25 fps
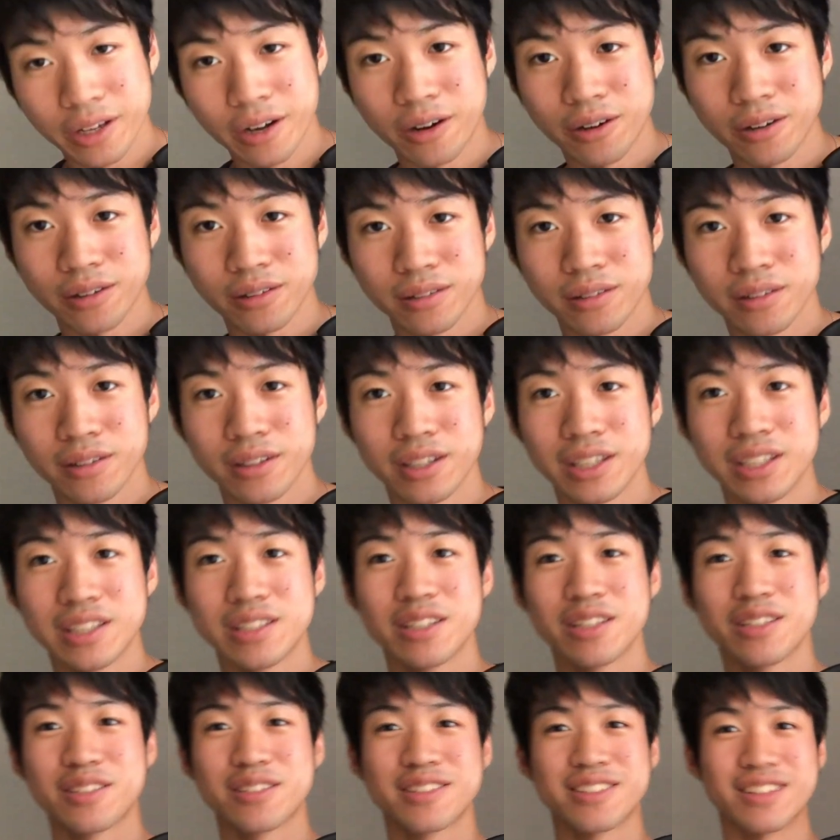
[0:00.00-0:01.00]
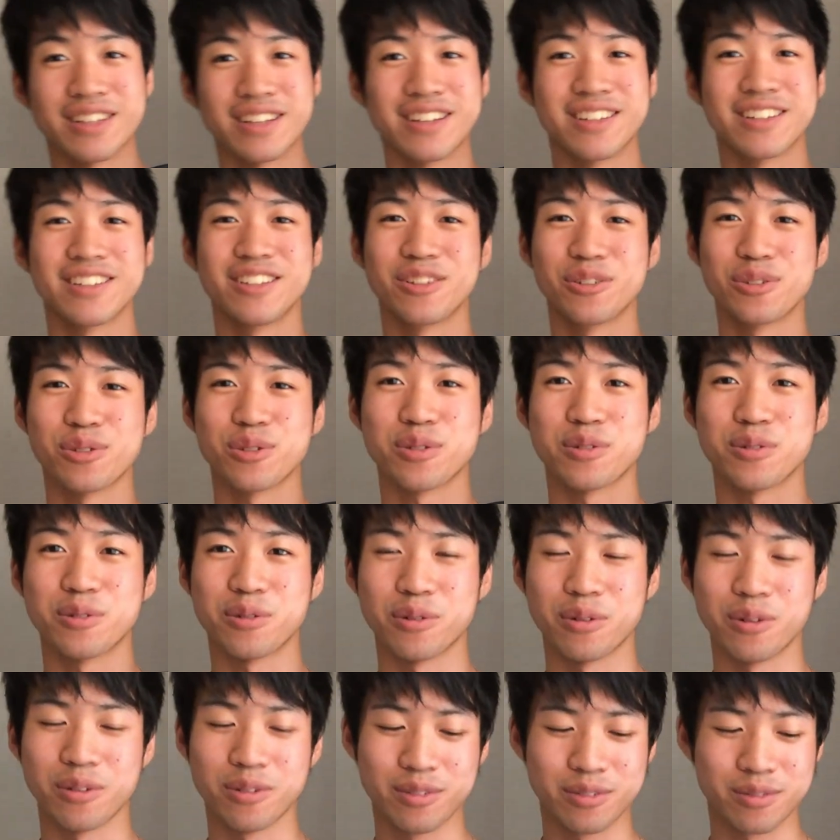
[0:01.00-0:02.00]
hard. It takes a years
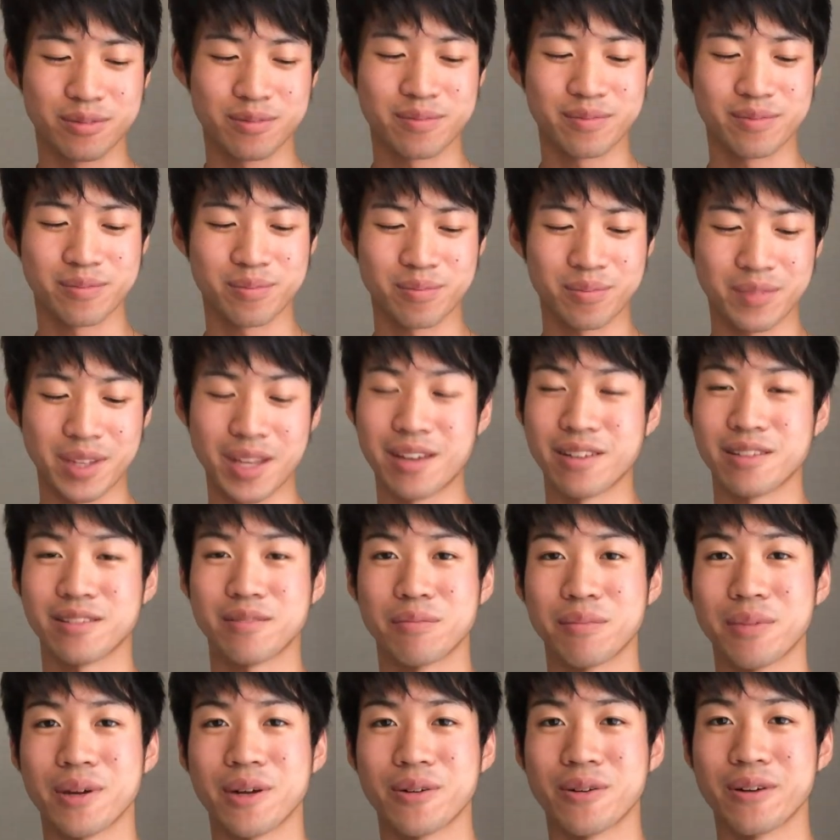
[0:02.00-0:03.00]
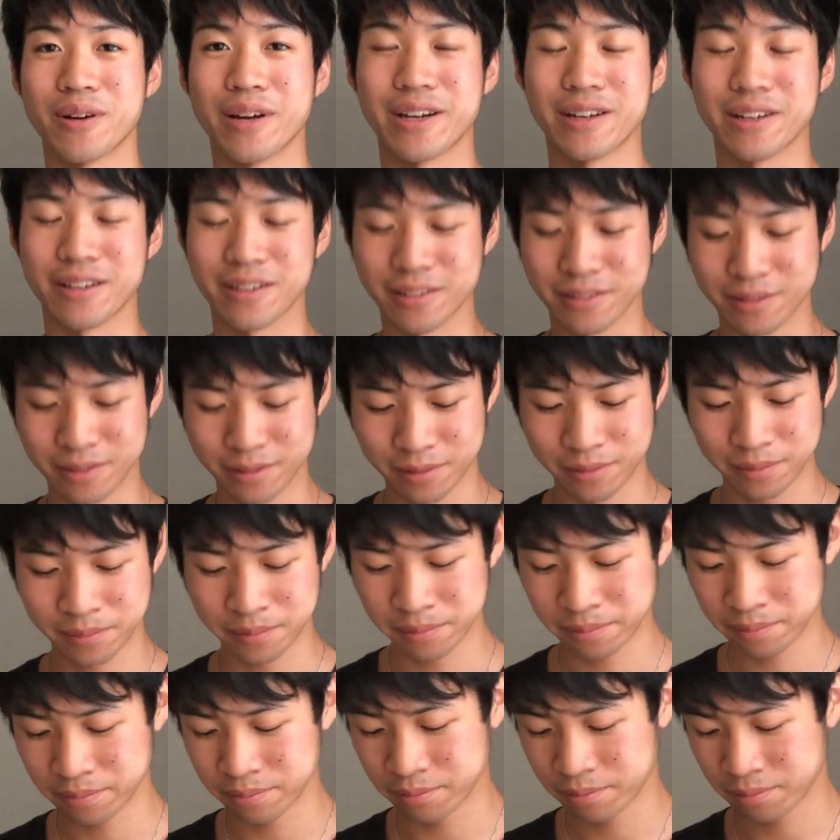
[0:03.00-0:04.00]
to get better at it.
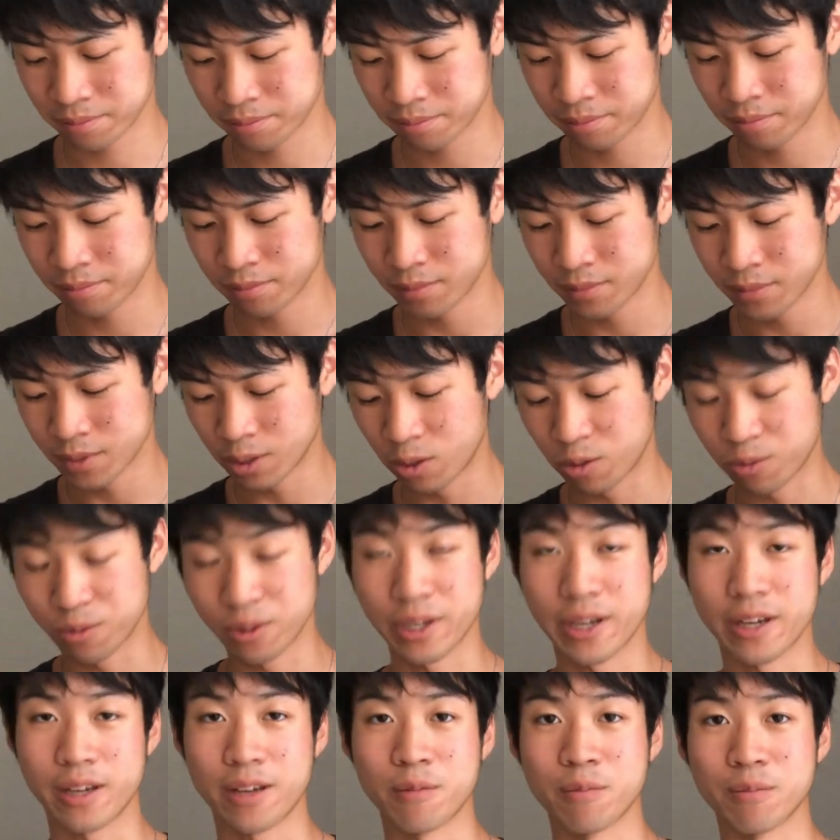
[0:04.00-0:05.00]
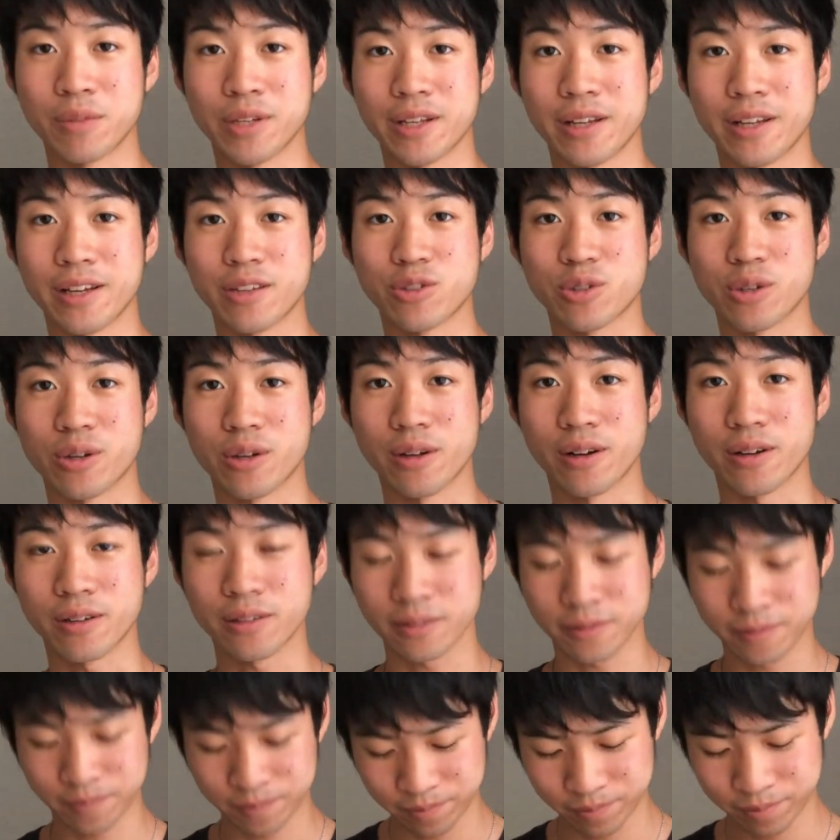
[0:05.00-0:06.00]
Hopefully I can play like Sherlock.
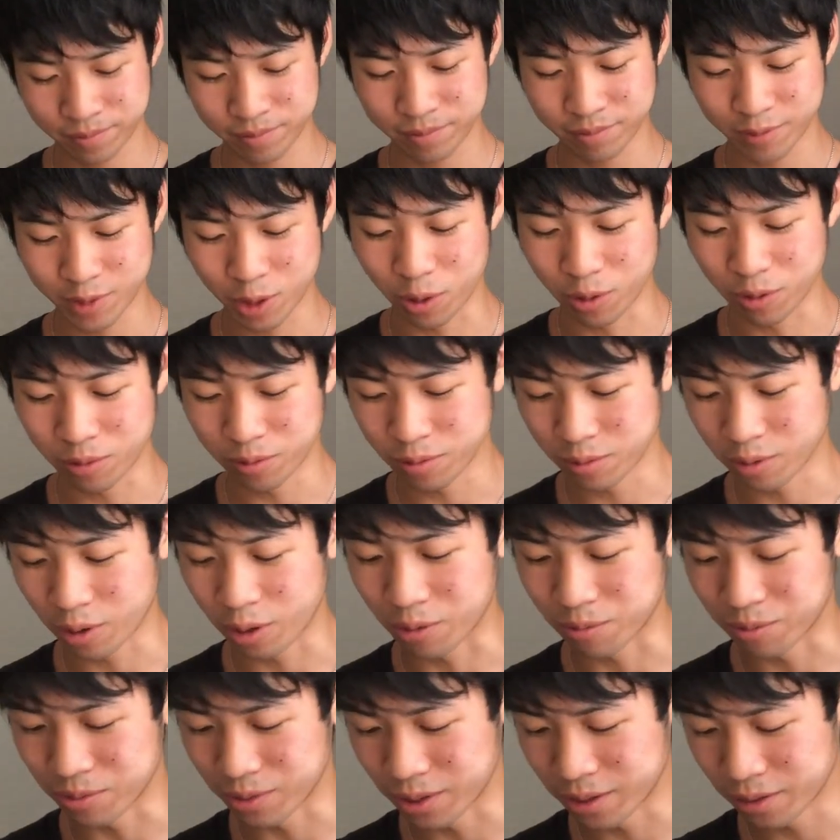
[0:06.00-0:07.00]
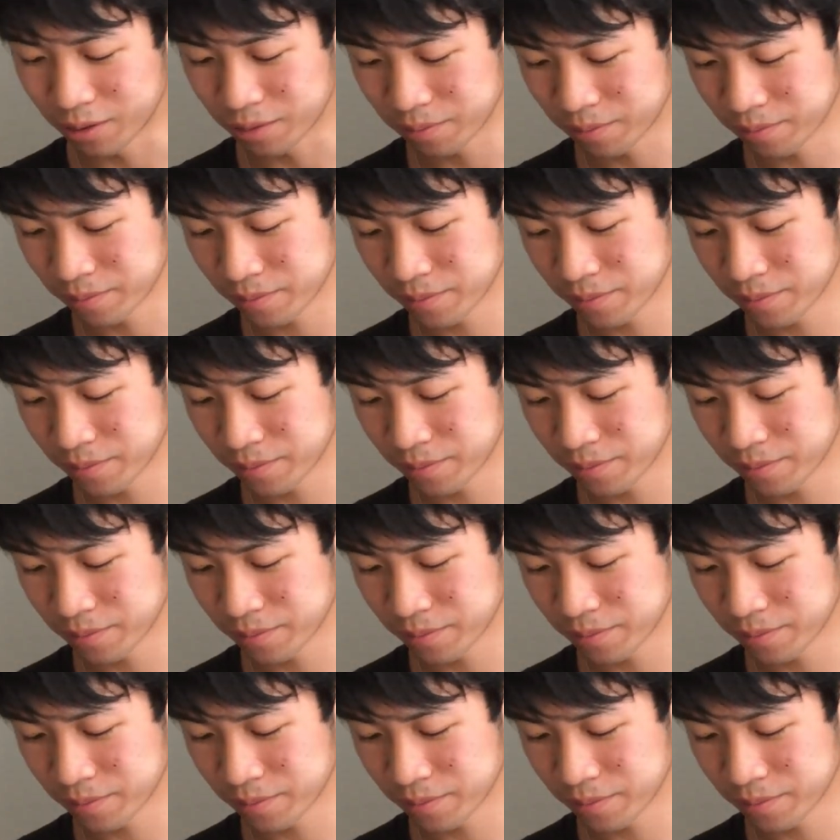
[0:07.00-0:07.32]
Hopefully.